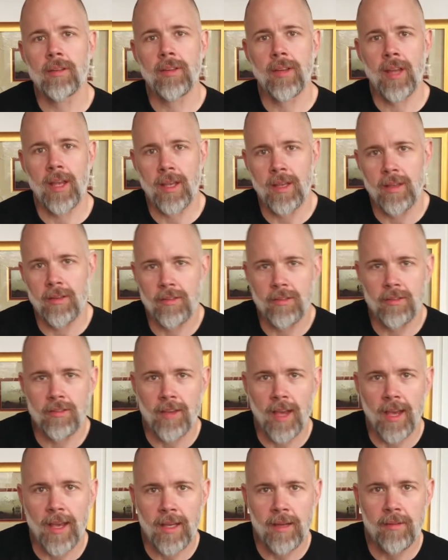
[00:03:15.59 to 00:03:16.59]
Today is
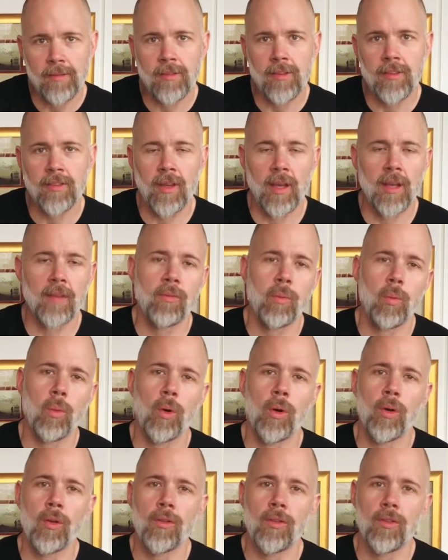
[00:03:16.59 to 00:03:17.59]
Saved. Saved
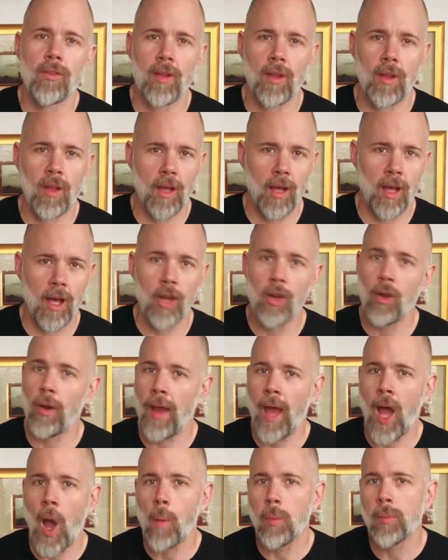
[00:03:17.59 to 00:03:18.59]
was a
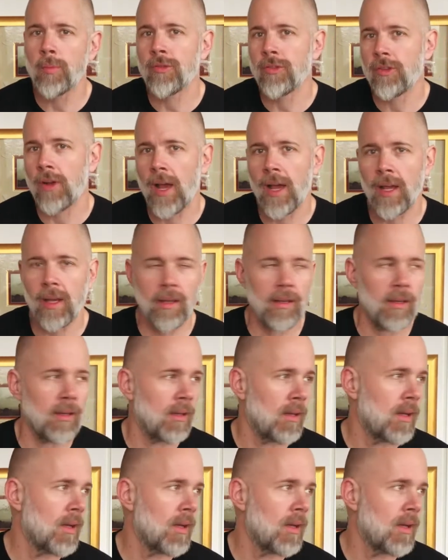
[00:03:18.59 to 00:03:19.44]
non-album track.